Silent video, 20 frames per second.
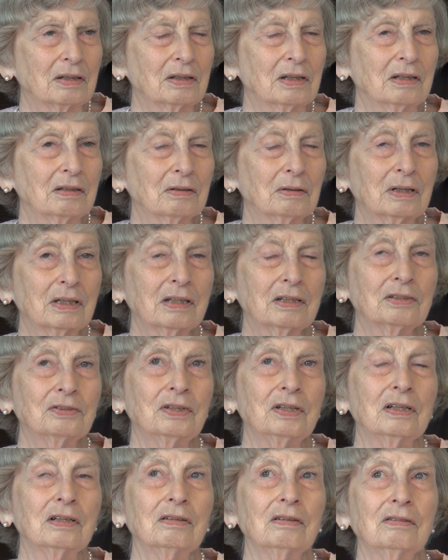the, I guess
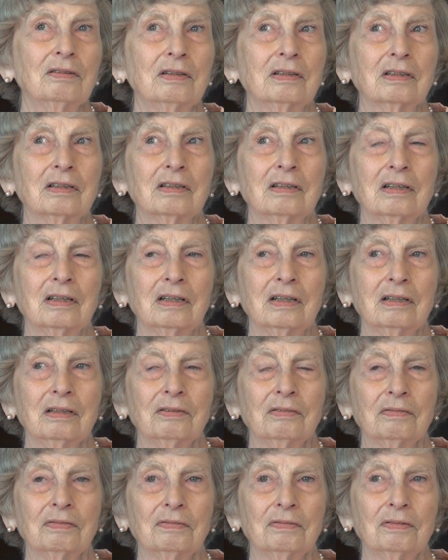the other thing that I
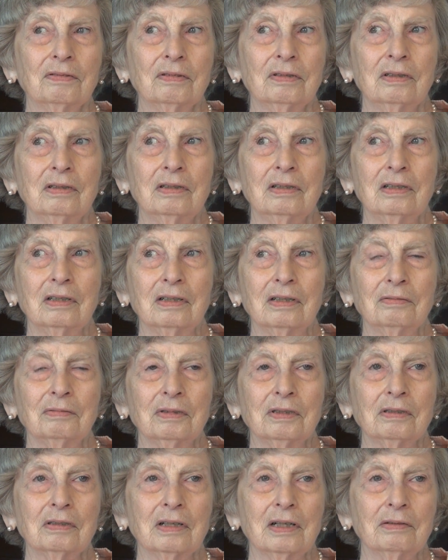have done
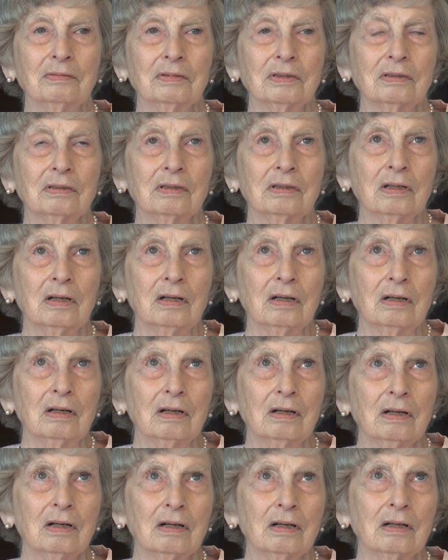was I was
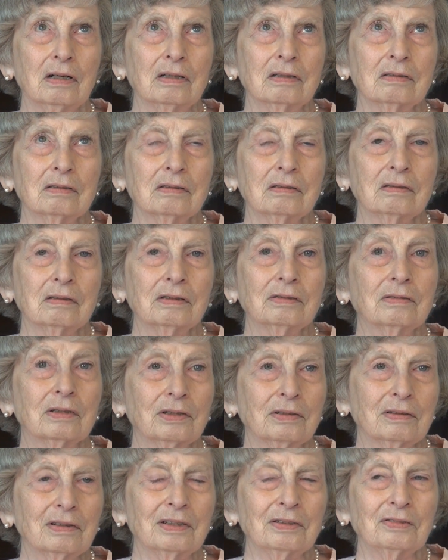on,
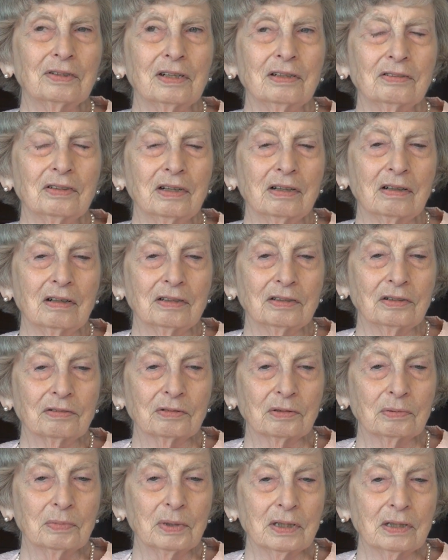as I say, lots of
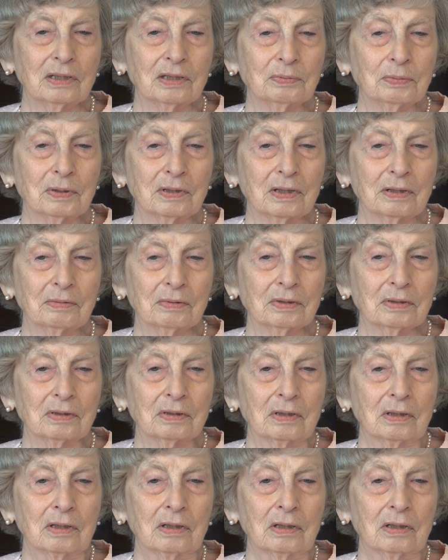committees, but I was,